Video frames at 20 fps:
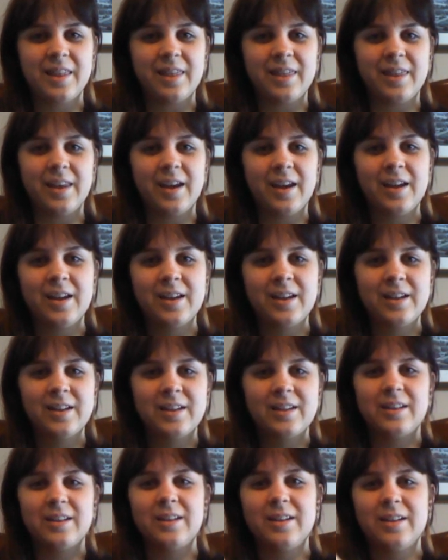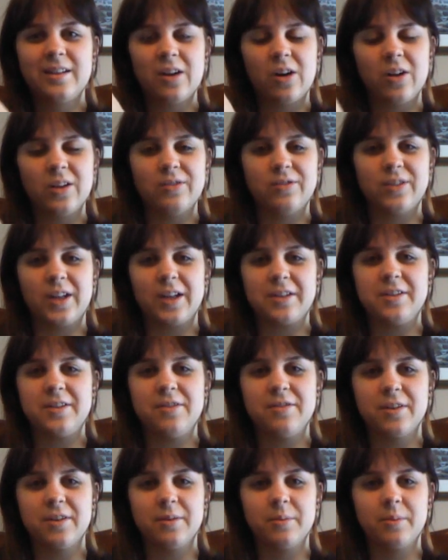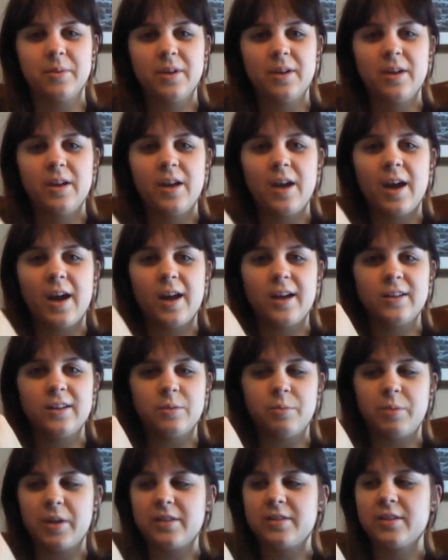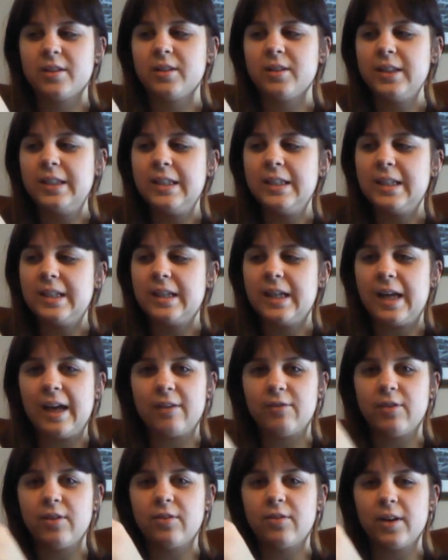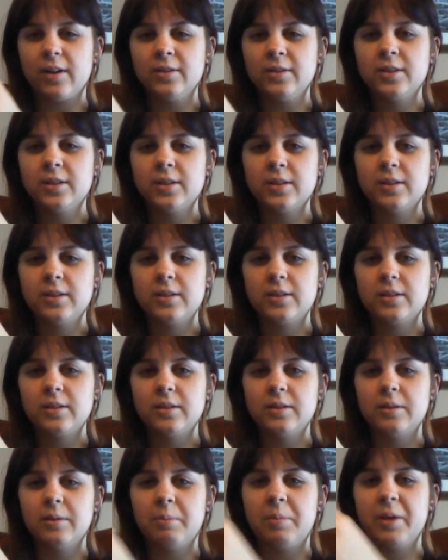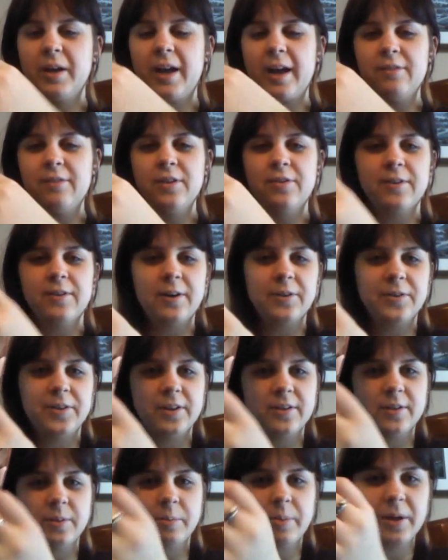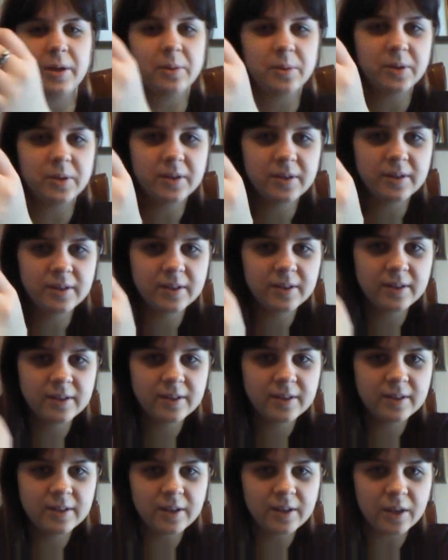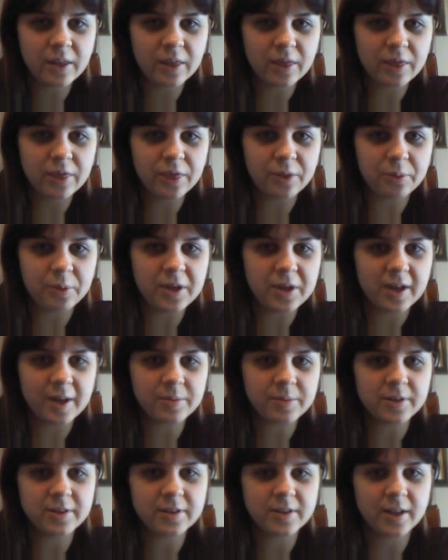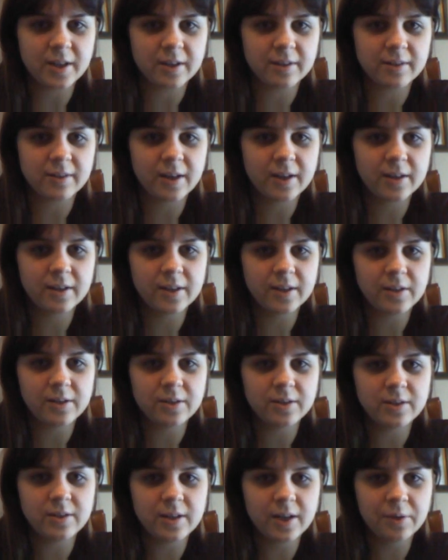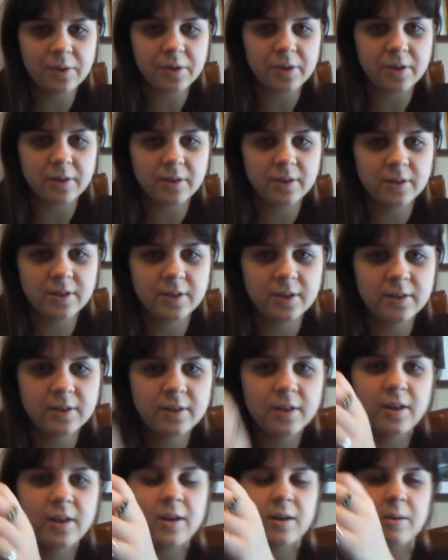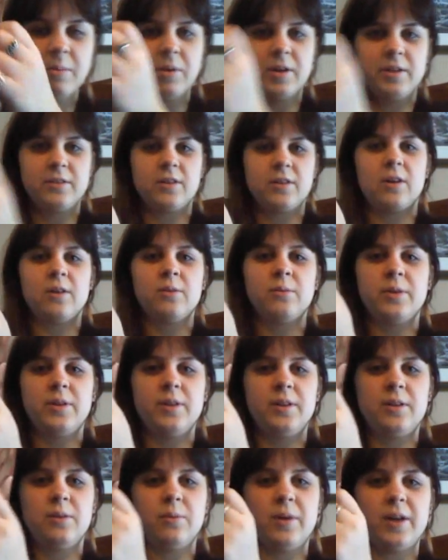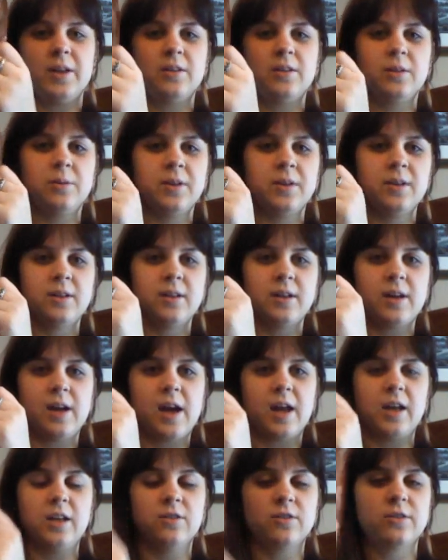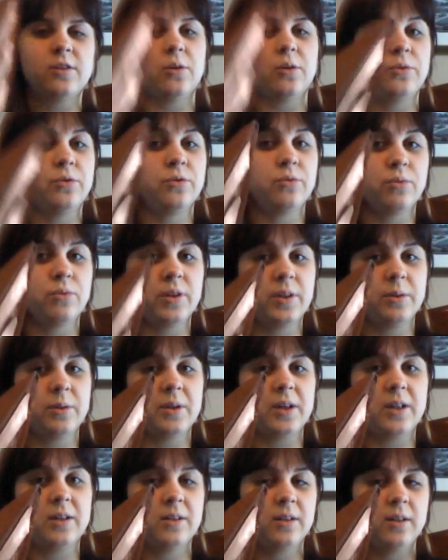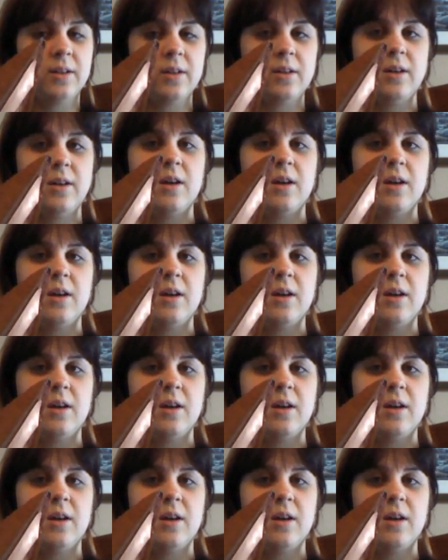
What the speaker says: they call it FlexiFirm. And it's basically heavy felt, but heavy felt is about 3 times as thick as that. Like, you can see how thin this is, but it's got really good weight to it, and it sews really well.